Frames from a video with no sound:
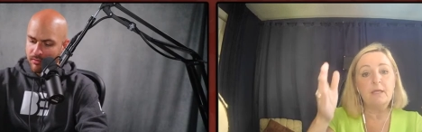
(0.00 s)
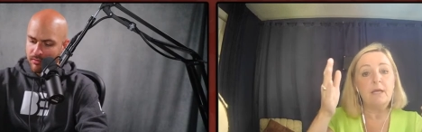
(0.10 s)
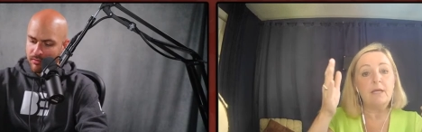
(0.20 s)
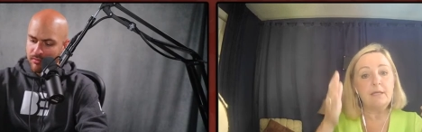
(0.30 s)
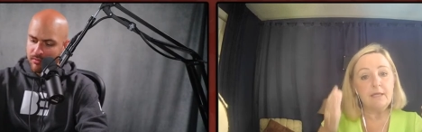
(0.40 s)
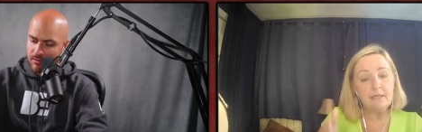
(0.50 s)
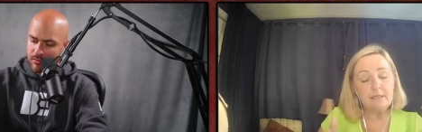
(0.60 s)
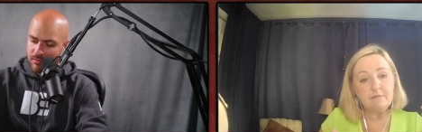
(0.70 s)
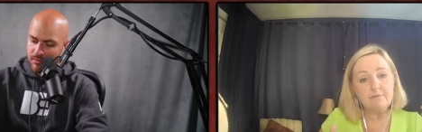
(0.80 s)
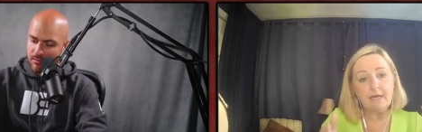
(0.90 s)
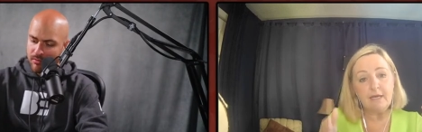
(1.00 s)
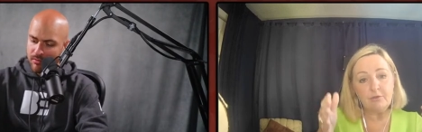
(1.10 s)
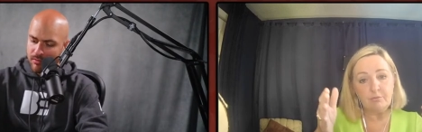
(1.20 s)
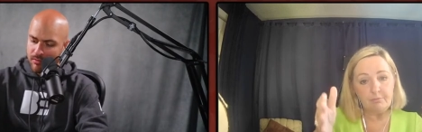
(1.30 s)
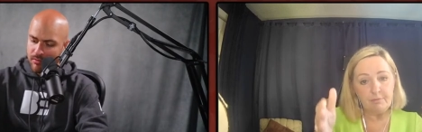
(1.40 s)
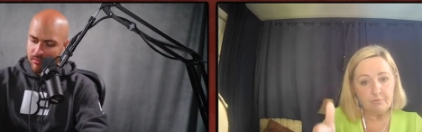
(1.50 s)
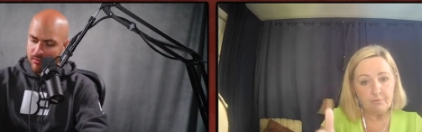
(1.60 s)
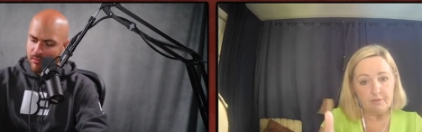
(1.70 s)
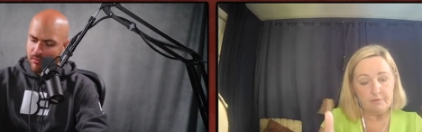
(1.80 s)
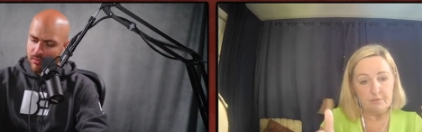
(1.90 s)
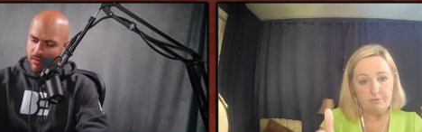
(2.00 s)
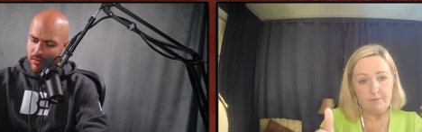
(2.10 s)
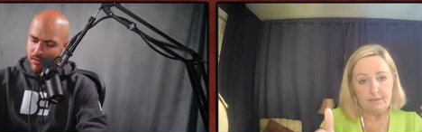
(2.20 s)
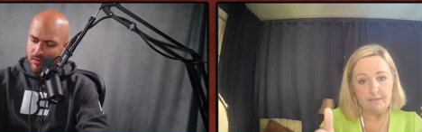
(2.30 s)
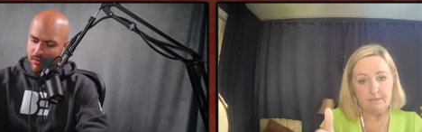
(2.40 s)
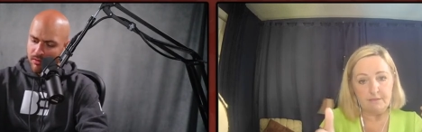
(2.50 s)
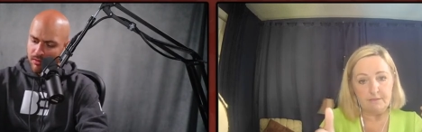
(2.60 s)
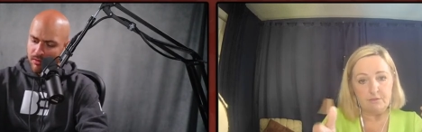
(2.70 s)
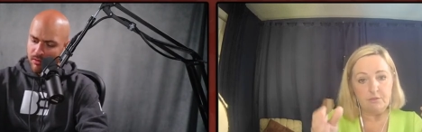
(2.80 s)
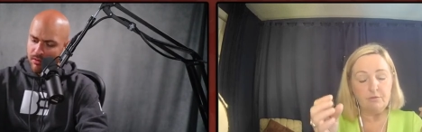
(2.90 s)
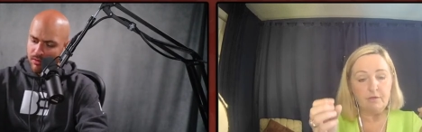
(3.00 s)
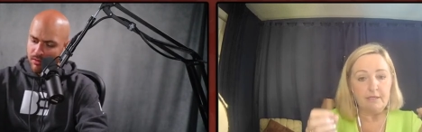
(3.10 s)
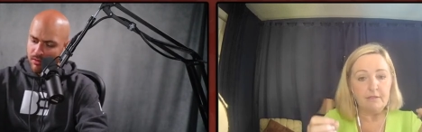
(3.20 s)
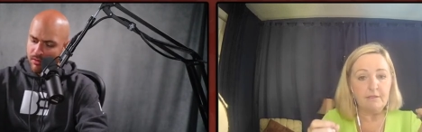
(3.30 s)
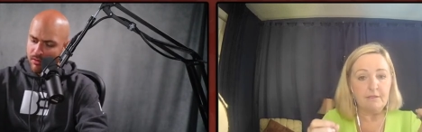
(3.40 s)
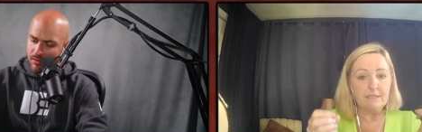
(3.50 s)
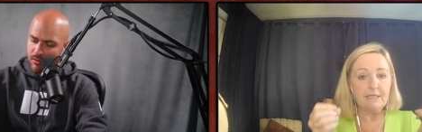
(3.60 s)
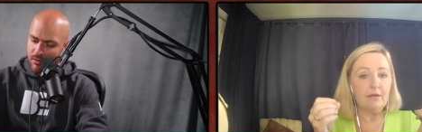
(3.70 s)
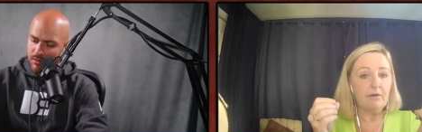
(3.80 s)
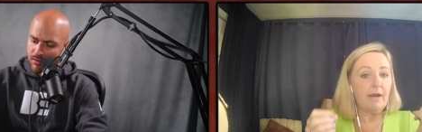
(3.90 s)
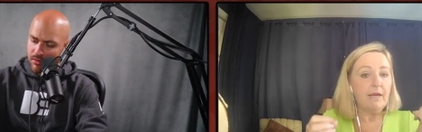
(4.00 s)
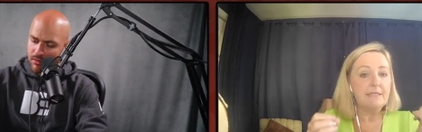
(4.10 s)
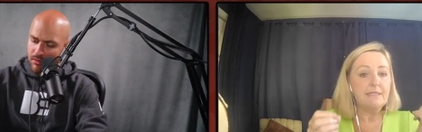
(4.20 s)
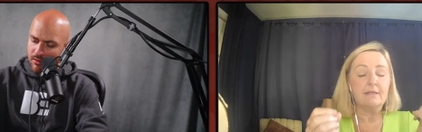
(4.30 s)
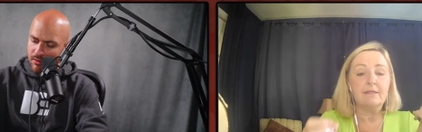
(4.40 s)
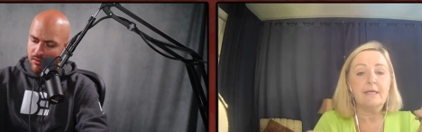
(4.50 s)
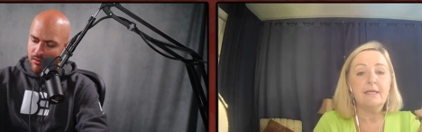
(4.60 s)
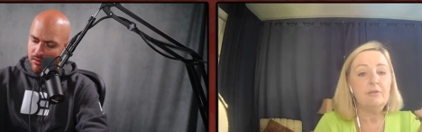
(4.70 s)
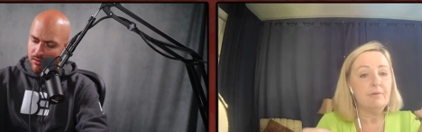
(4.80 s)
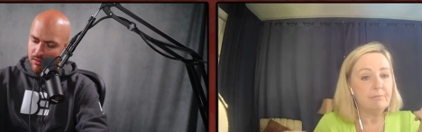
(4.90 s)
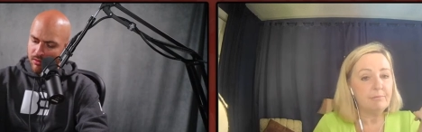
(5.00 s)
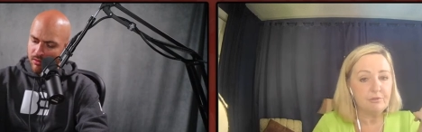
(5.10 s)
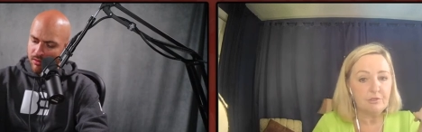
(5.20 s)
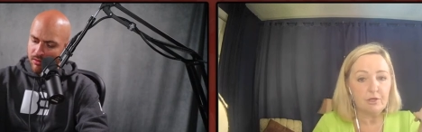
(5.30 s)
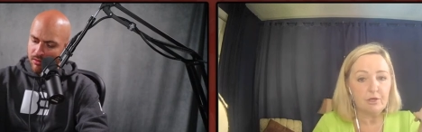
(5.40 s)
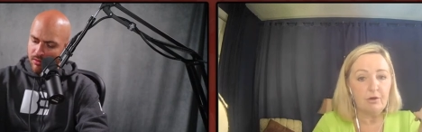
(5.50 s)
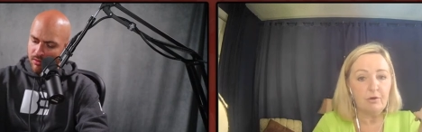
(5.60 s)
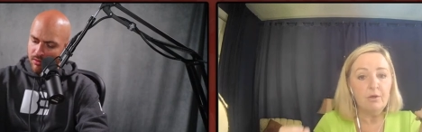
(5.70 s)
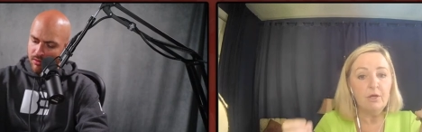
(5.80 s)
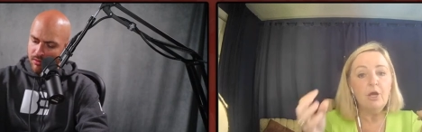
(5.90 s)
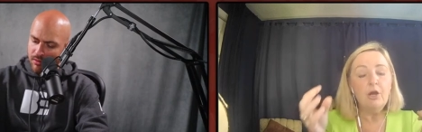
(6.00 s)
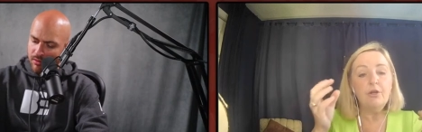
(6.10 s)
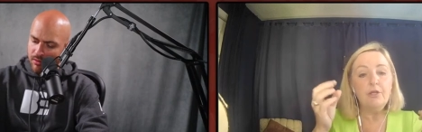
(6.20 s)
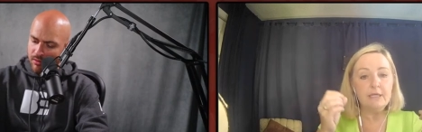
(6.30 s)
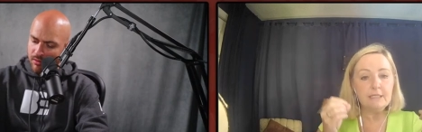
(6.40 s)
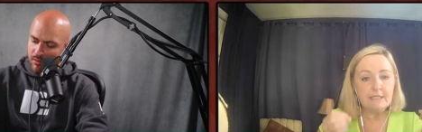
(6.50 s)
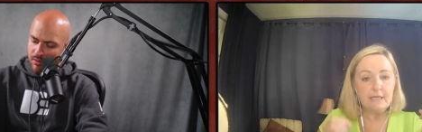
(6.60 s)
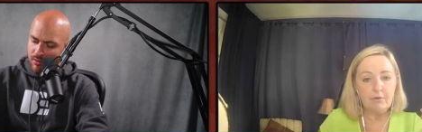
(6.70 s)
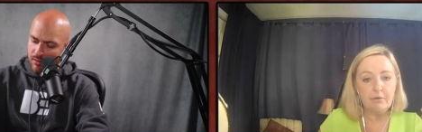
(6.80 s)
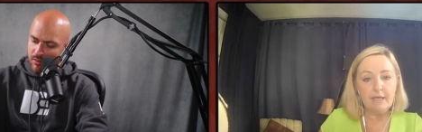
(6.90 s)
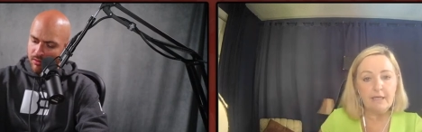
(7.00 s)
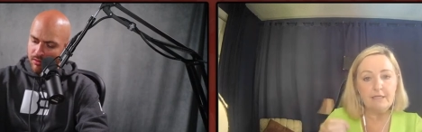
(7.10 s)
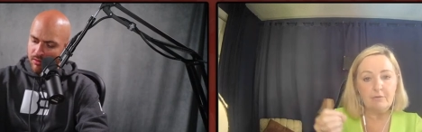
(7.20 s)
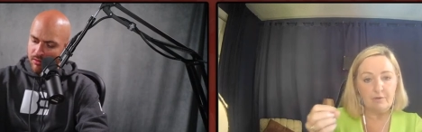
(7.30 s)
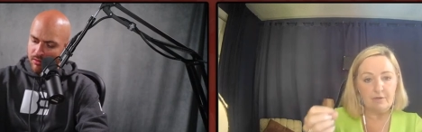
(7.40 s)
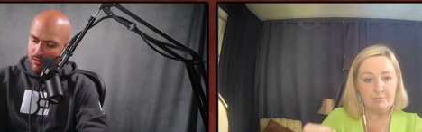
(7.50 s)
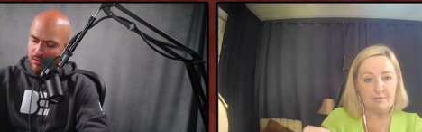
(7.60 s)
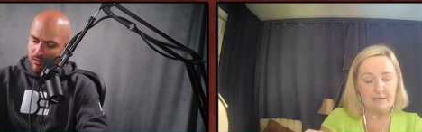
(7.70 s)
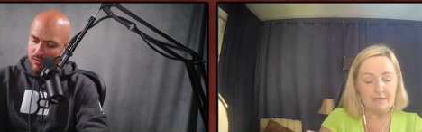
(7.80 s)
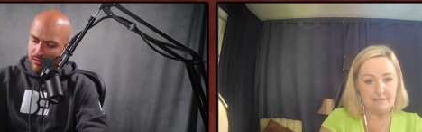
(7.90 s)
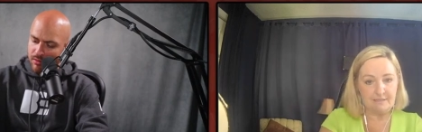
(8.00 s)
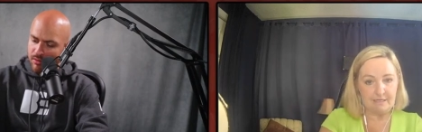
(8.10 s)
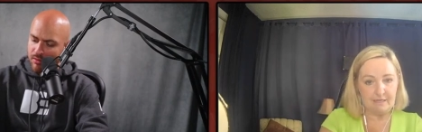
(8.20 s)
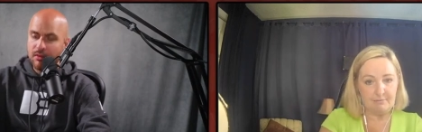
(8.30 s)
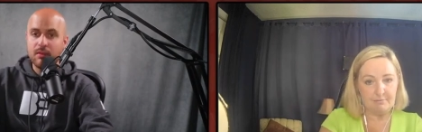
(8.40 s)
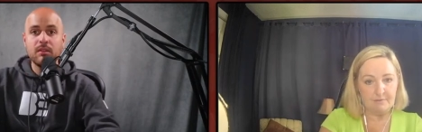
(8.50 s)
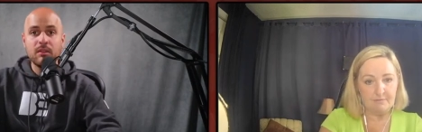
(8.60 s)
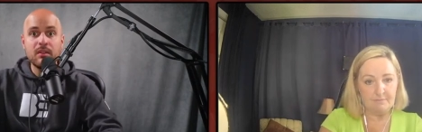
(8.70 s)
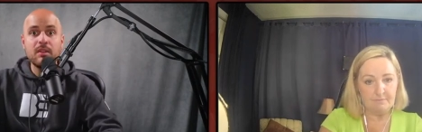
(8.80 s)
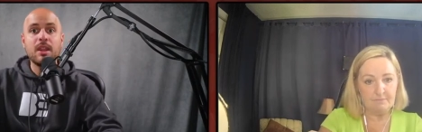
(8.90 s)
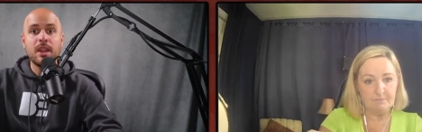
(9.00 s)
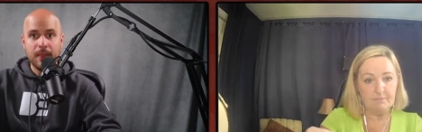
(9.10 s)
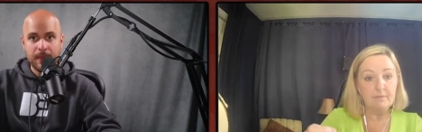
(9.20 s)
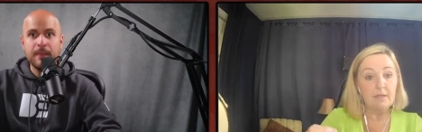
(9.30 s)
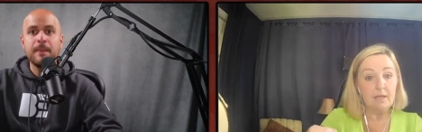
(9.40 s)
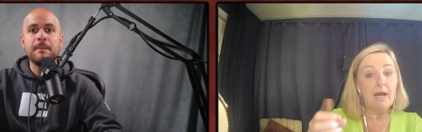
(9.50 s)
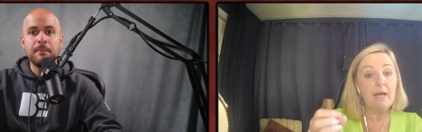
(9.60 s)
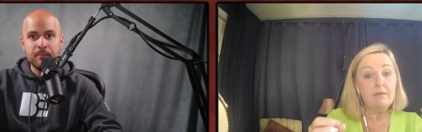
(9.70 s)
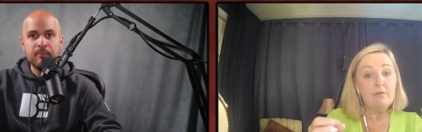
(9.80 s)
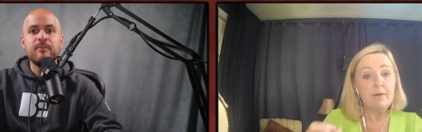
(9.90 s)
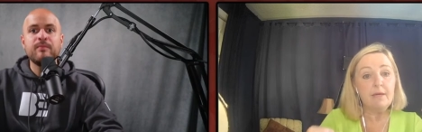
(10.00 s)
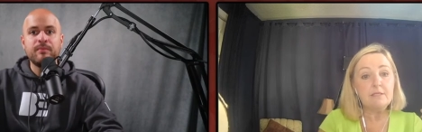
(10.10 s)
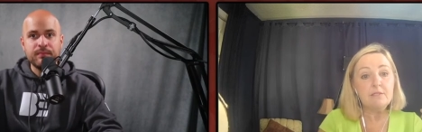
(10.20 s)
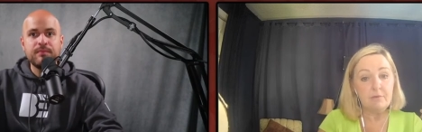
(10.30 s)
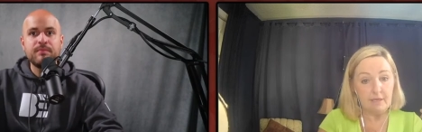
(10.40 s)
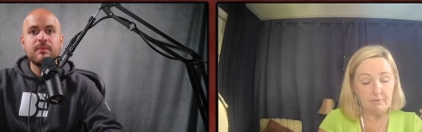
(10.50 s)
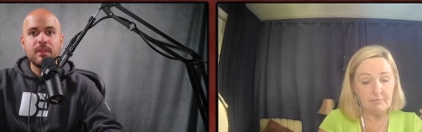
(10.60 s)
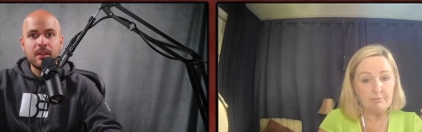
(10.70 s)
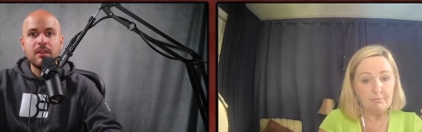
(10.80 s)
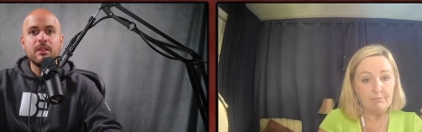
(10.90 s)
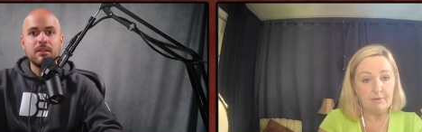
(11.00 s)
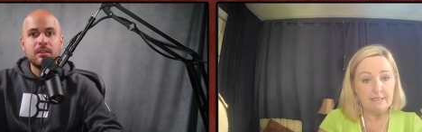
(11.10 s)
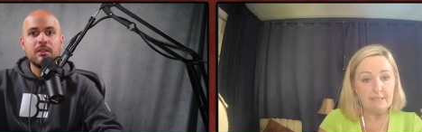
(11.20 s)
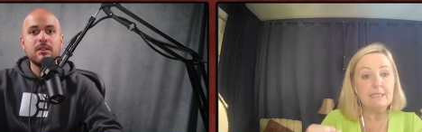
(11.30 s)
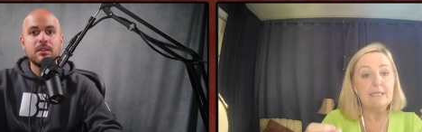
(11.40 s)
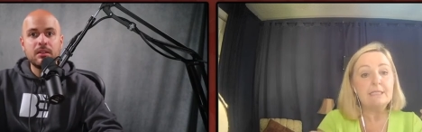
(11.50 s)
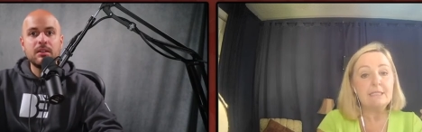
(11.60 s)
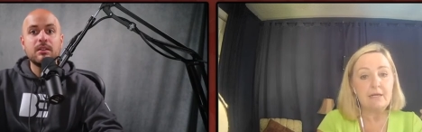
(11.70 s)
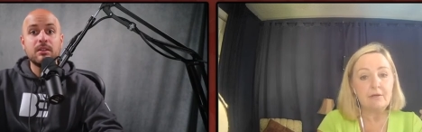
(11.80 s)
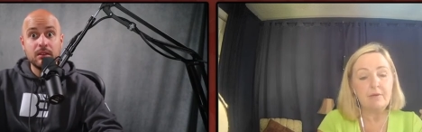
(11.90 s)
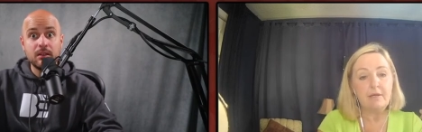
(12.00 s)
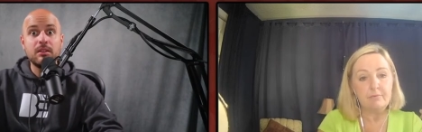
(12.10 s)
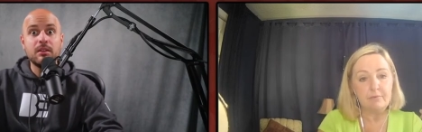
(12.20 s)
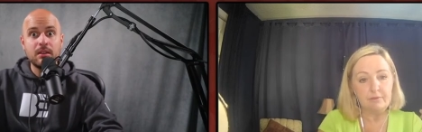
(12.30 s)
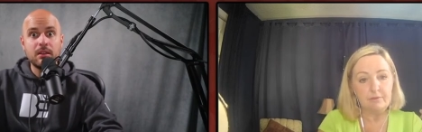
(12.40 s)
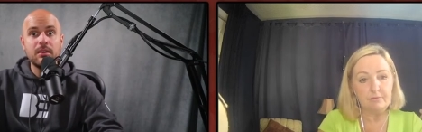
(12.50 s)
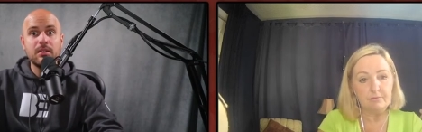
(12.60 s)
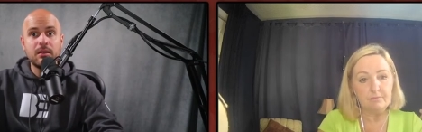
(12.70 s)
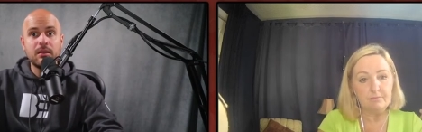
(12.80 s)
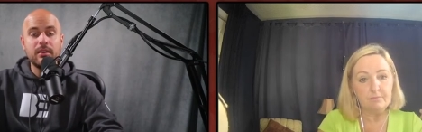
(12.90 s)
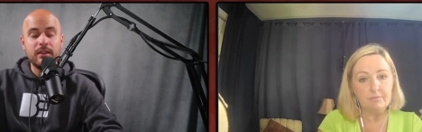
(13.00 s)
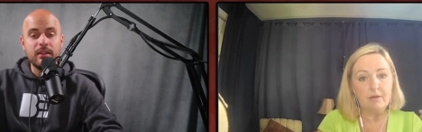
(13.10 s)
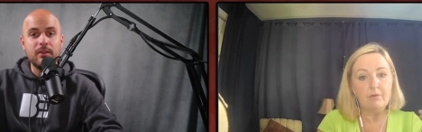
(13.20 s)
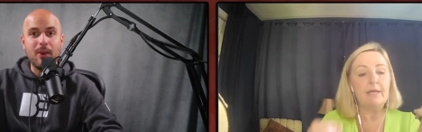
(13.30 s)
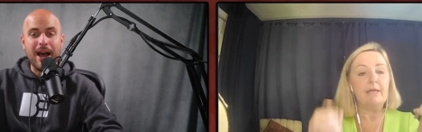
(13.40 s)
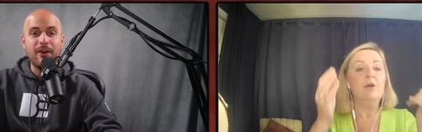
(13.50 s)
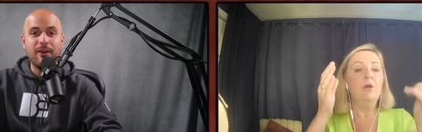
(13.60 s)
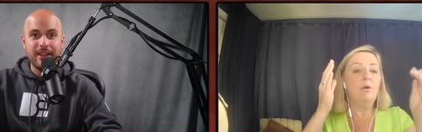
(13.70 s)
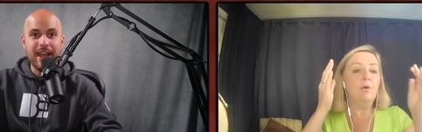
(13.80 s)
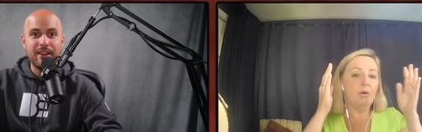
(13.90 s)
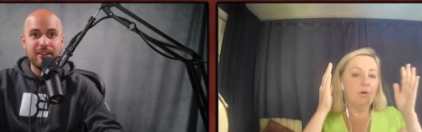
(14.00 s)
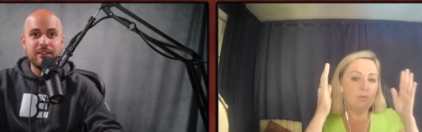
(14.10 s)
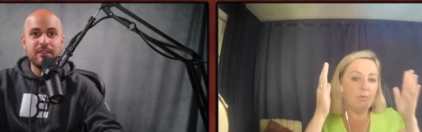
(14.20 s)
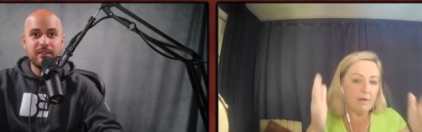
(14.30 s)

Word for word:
Speaker 1: At the end of that, you will be in one of two places. You're either going to say, Great, Adele, thank you, I'm good to go, or you're going to say, Okay, Adele, what are my next steps? Either way is okay with me, Brandon. Is that okay with you?
Speaker 2: Okay. Wow, yes.
Speaker 1: What